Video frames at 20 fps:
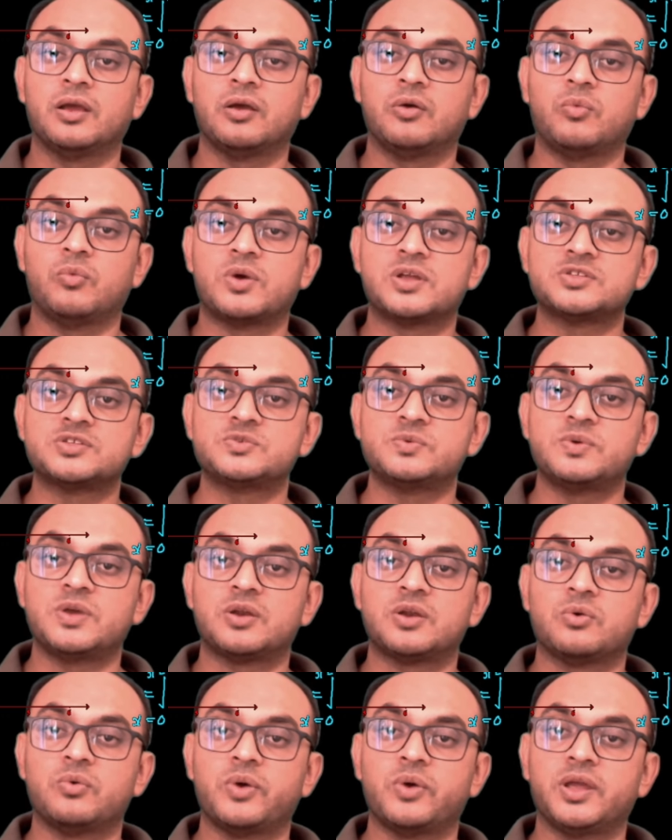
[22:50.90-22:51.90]
once we
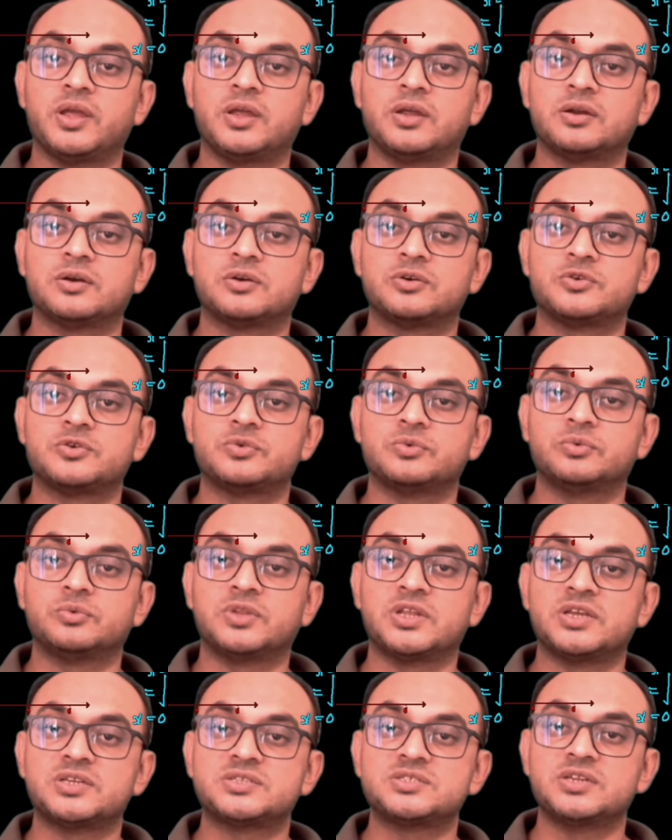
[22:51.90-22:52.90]
are going to
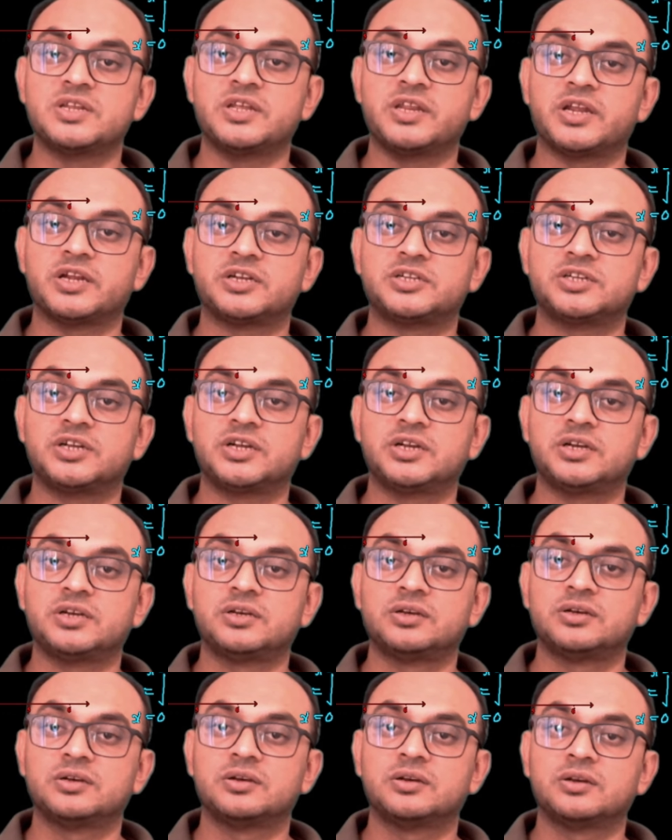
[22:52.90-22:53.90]
this
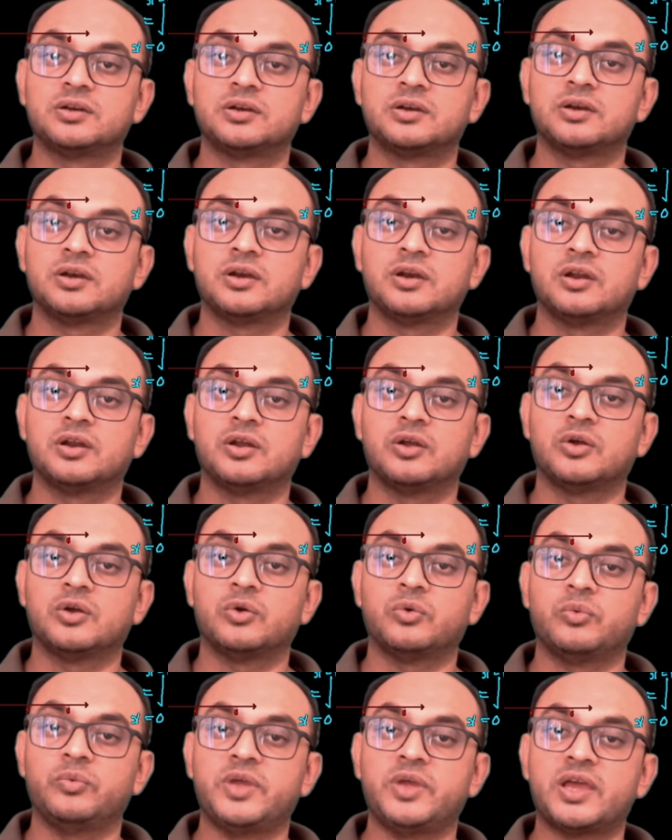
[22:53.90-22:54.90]
direction,
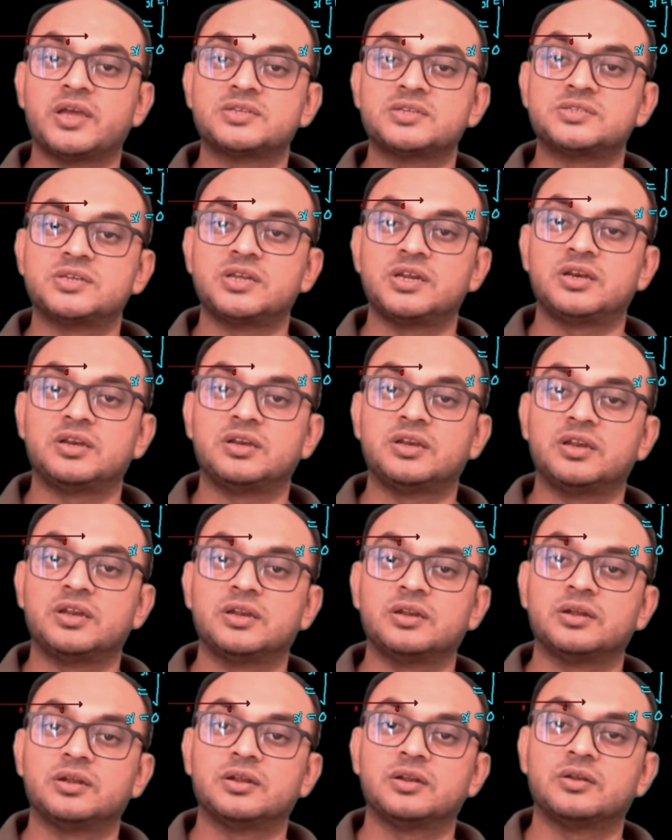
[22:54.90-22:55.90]
we exit
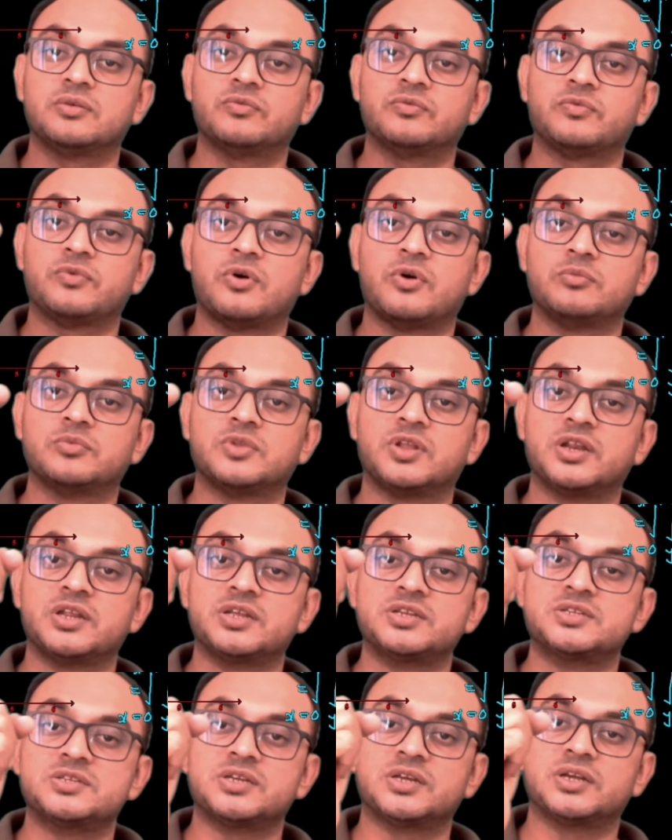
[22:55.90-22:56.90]
from the
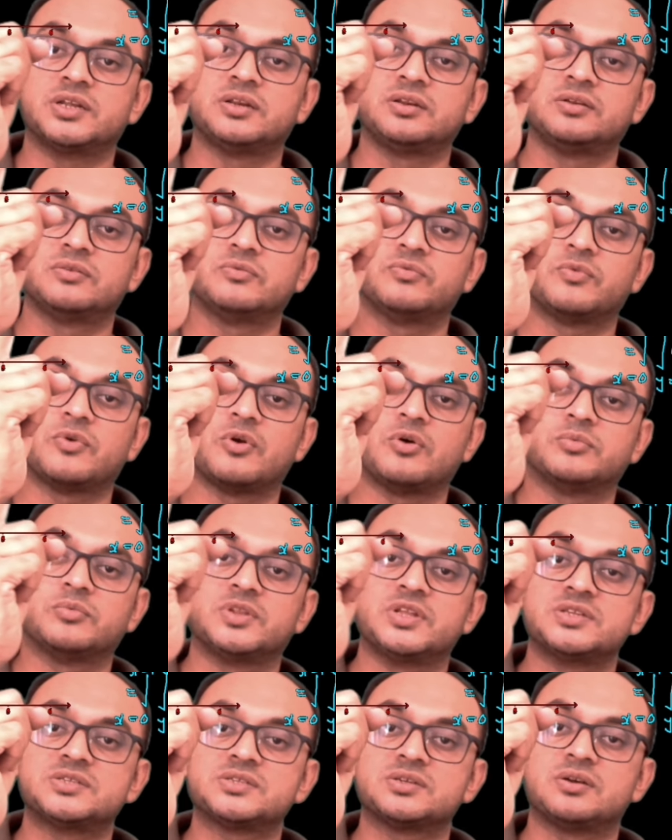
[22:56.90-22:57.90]
region from
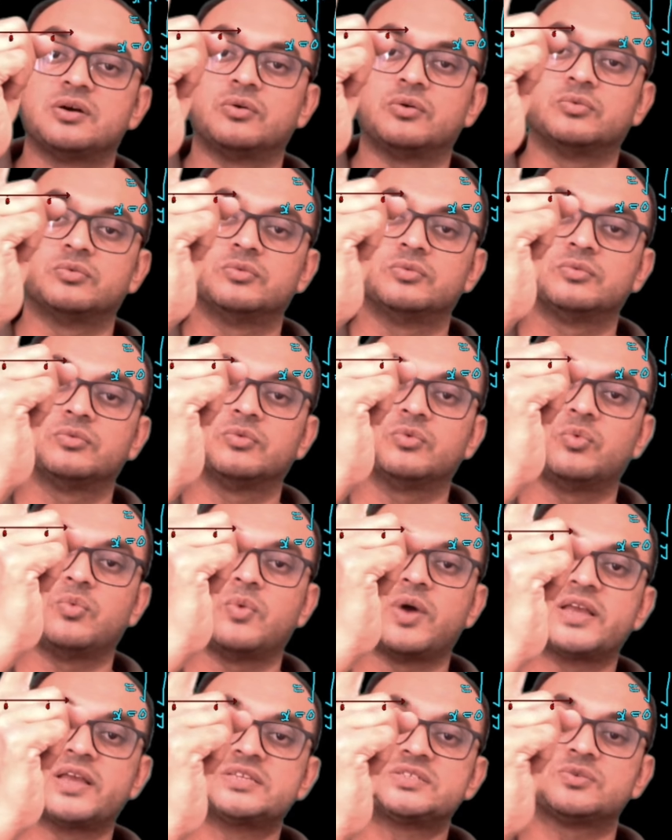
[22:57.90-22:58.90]
this curve,
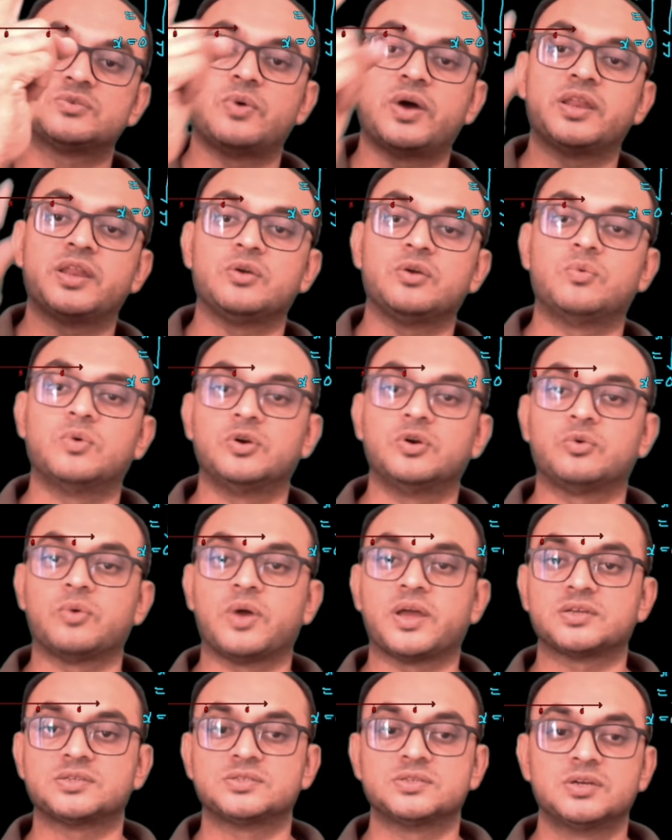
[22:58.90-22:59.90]
y square equal to
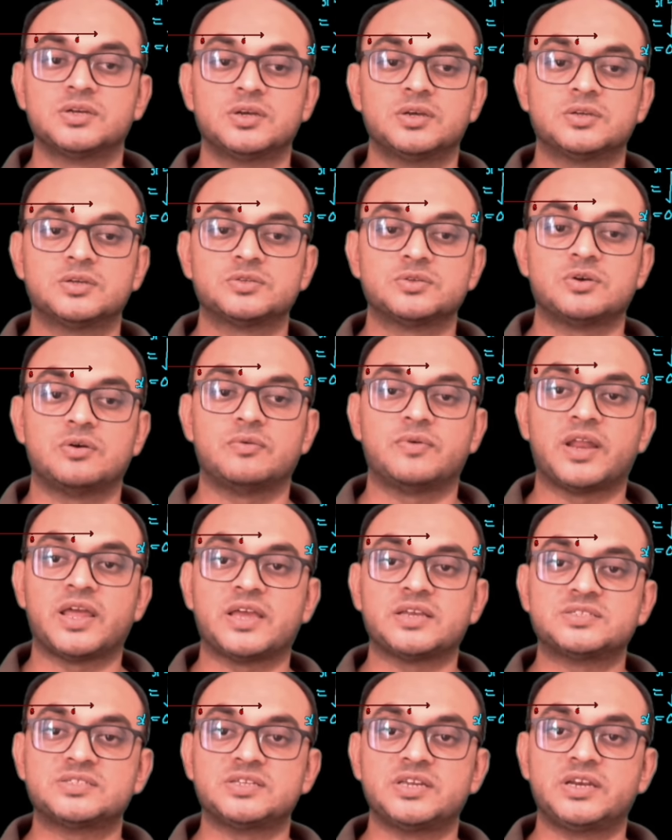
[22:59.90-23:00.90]
x. So our
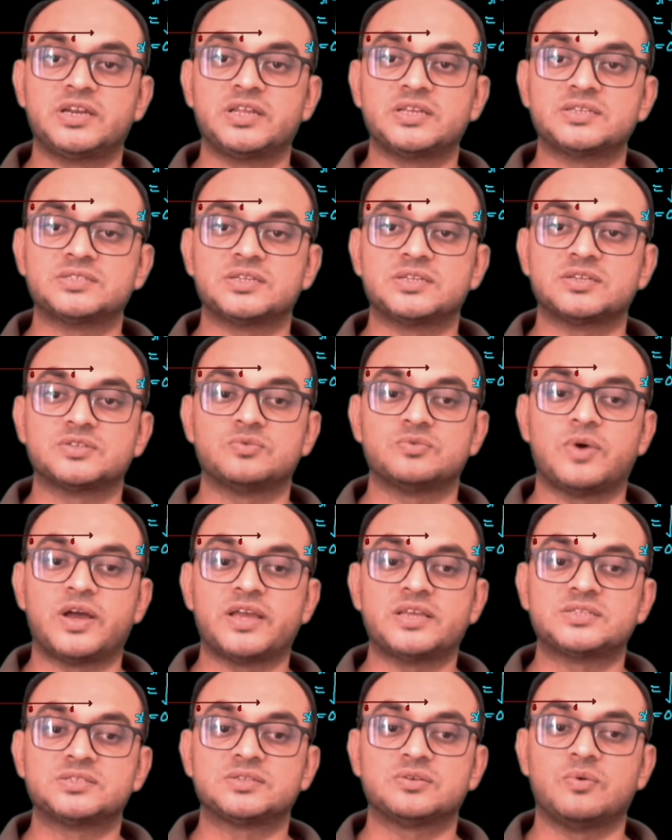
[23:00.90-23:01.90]
exit is this,
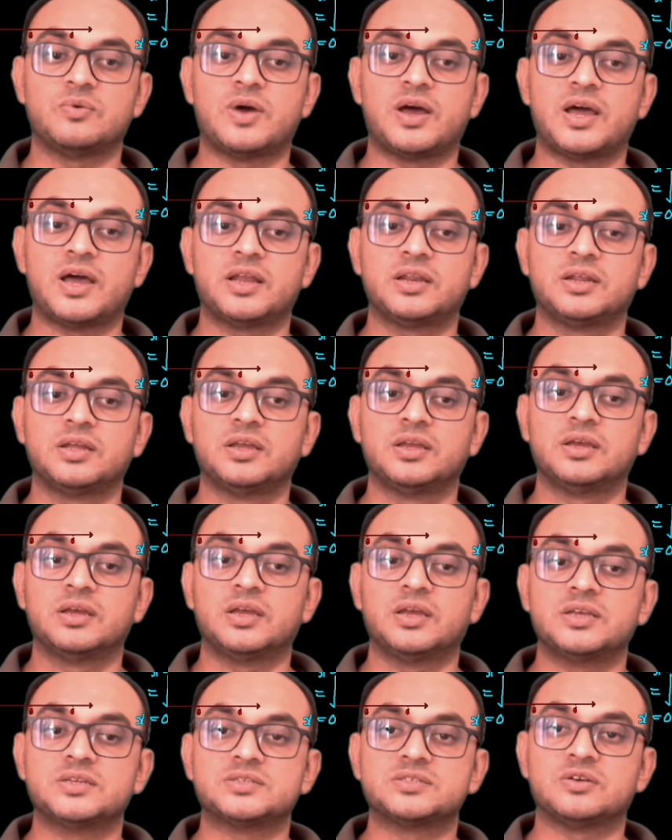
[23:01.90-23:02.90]
y square
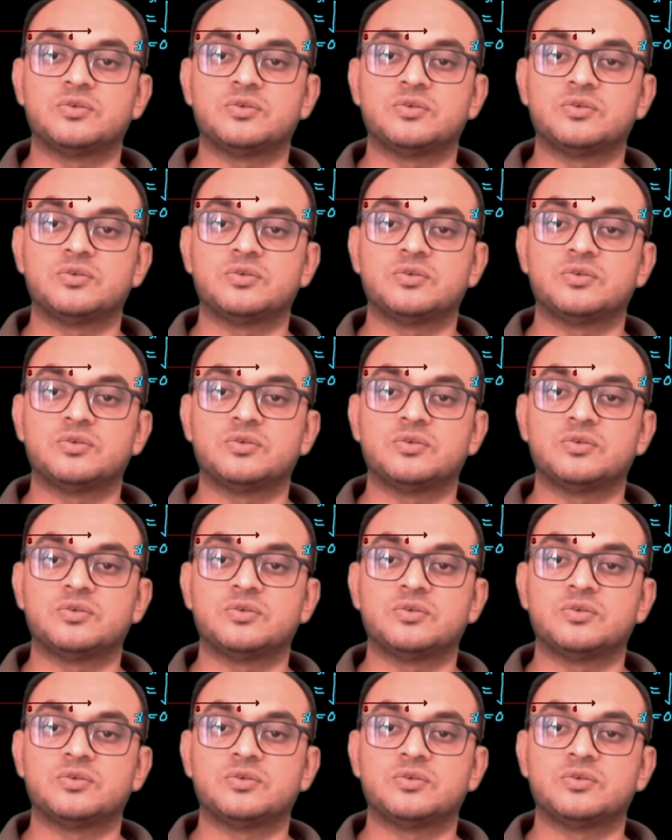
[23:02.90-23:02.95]
is